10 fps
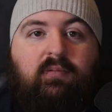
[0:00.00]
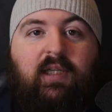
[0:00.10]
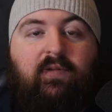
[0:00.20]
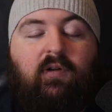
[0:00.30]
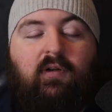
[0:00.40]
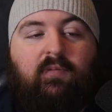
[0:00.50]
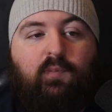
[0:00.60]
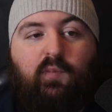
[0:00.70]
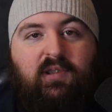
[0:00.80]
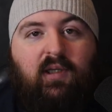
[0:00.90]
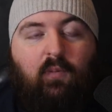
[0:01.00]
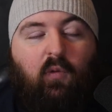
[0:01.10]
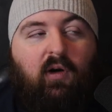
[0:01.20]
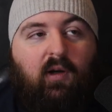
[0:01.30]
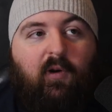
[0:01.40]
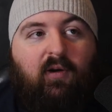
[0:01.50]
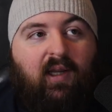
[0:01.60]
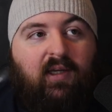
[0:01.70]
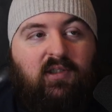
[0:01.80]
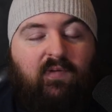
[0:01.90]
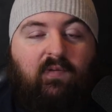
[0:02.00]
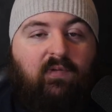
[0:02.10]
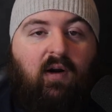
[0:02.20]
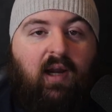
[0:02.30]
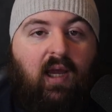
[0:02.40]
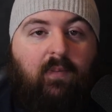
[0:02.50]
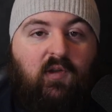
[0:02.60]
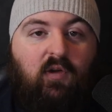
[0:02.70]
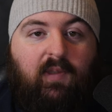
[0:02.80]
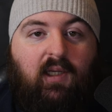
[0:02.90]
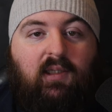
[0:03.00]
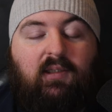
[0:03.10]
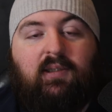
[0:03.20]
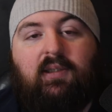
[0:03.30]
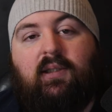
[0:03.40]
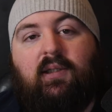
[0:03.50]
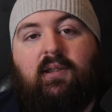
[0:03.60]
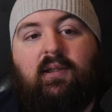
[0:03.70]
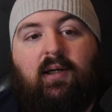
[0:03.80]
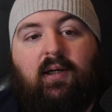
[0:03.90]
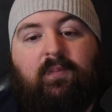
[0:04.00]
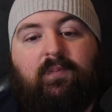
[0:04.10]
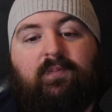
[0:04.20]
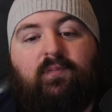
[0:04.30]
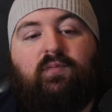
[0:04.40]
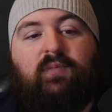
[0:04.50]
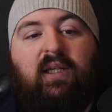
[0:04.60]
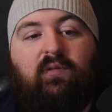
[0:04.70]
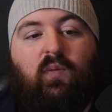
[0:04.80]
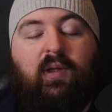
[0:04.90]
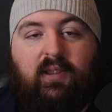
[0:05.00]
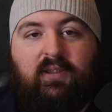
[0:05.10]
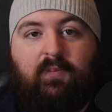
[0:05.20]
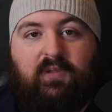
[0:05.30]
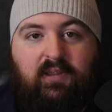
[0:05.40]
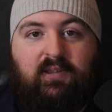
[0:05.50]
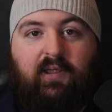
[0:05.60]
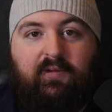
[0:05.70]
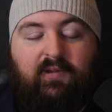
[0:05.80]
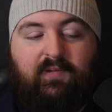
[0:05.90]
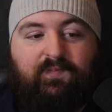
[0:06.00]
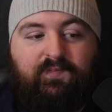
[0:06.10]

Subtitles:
Even though I'm sitting mourning about night shift, I'm very happy to be in it, even with its ups and its downs.